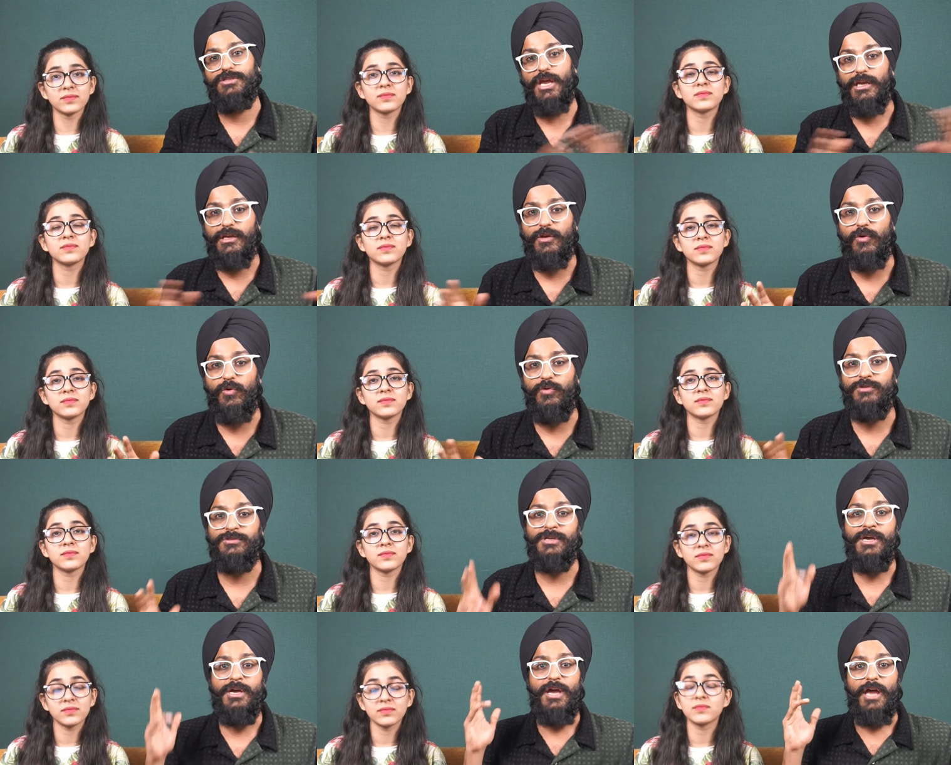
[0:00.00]

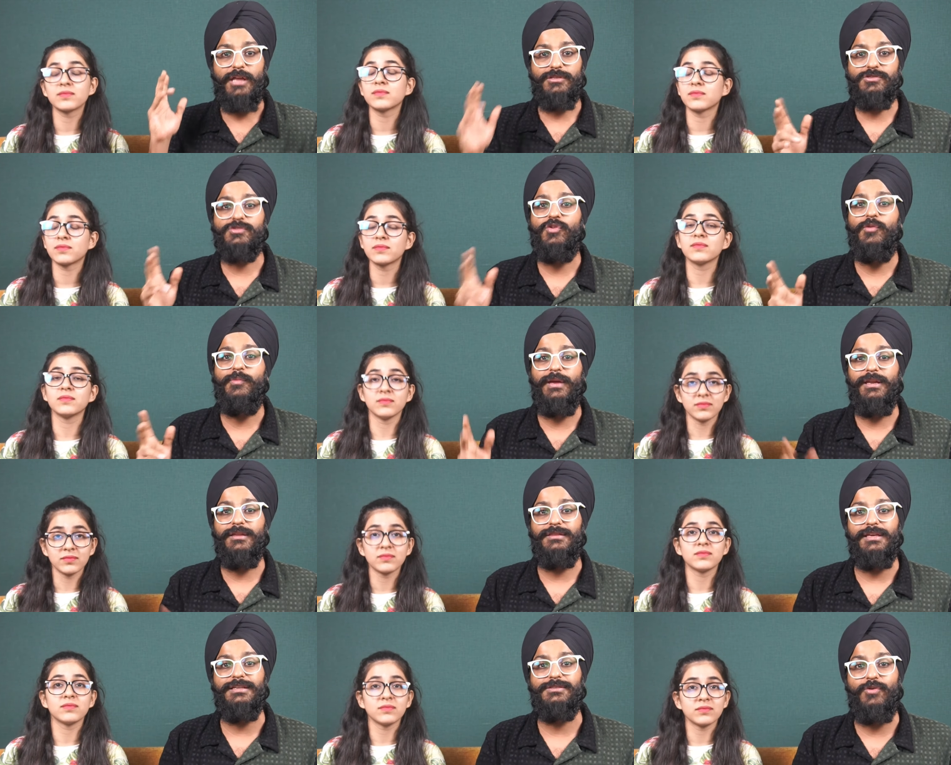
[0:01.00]
Speaker 1: cyclones and so many
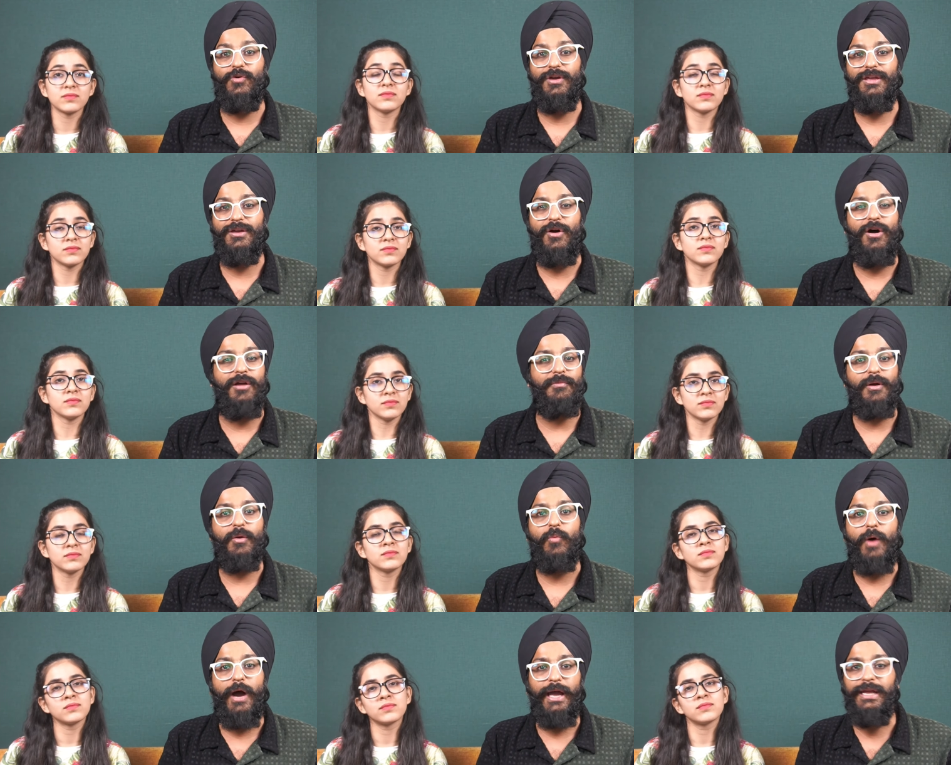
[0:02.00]
things going on but
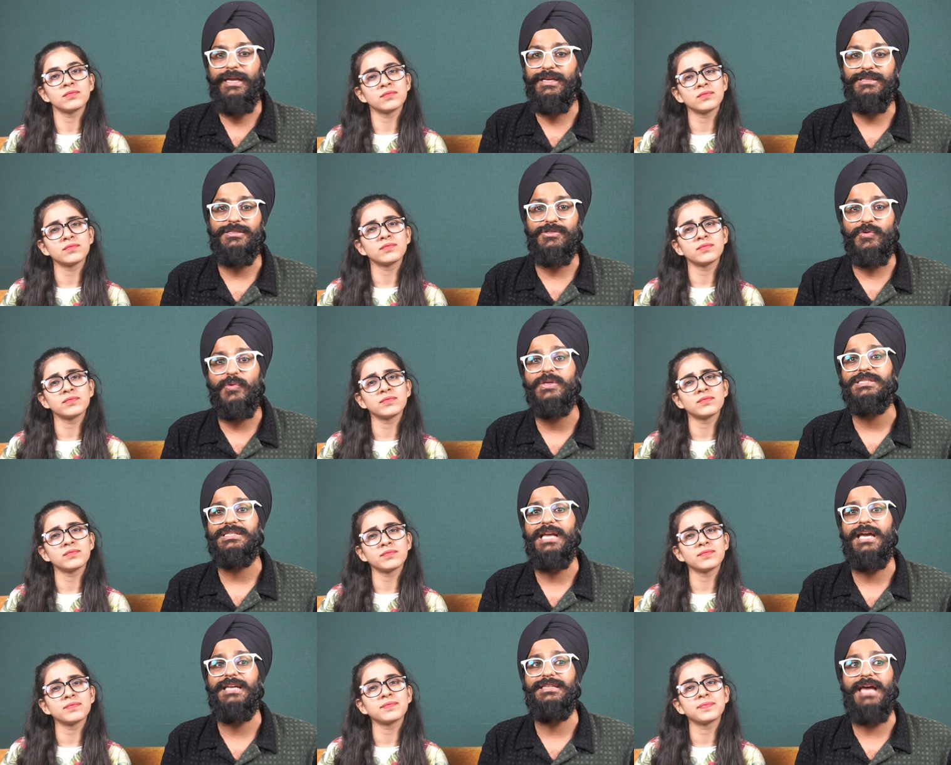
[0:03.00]
why is us
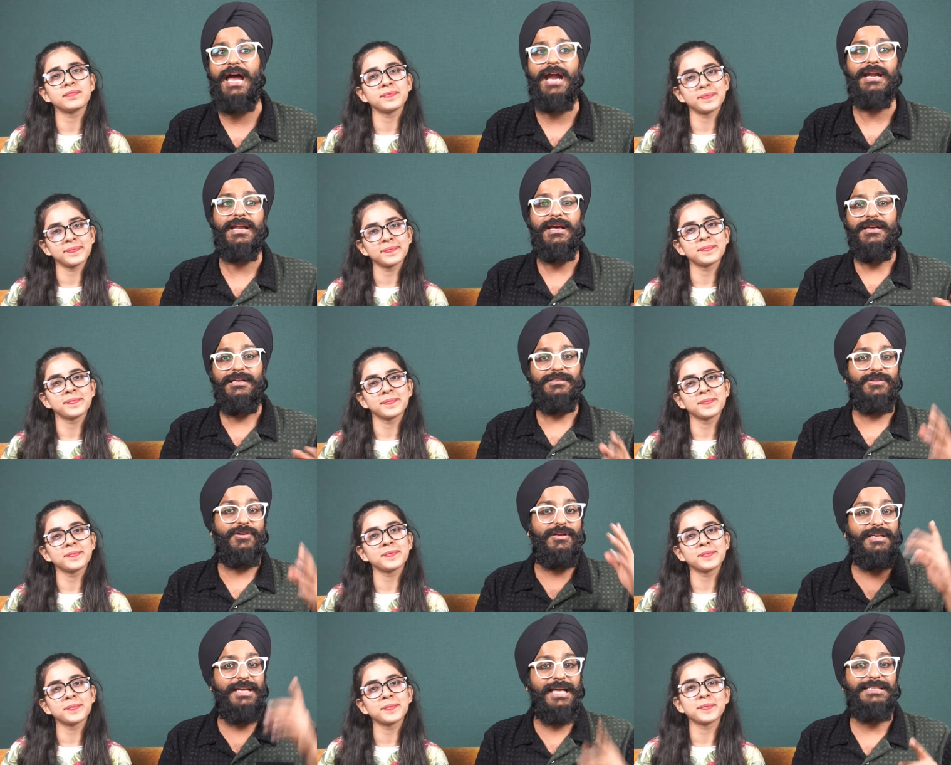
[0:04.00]
like that so
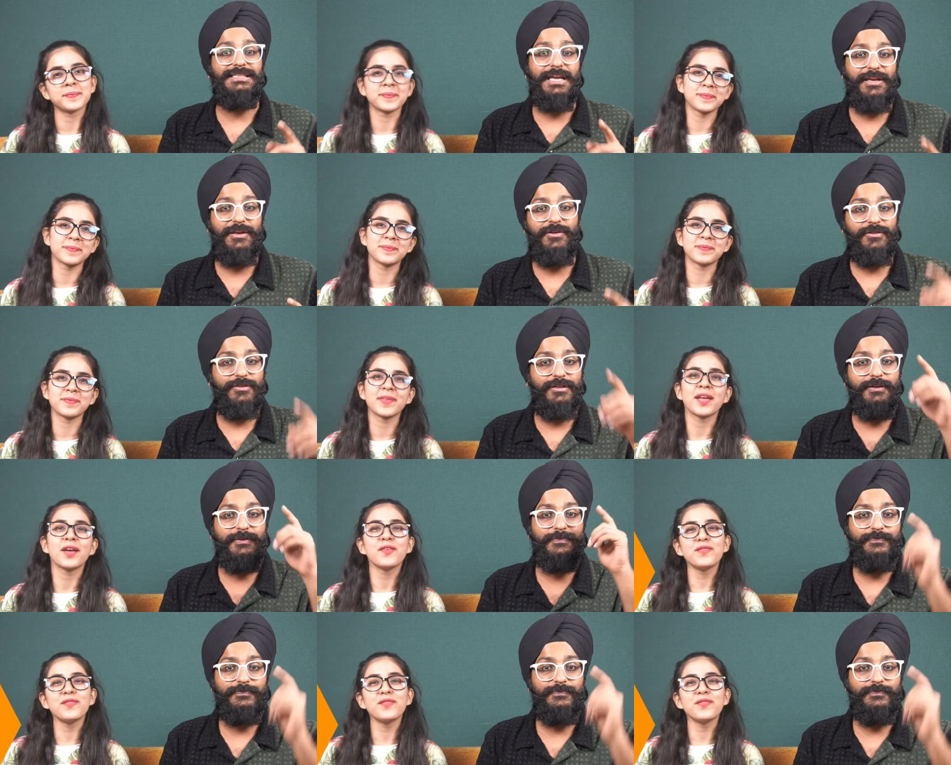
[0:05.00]
let's get into the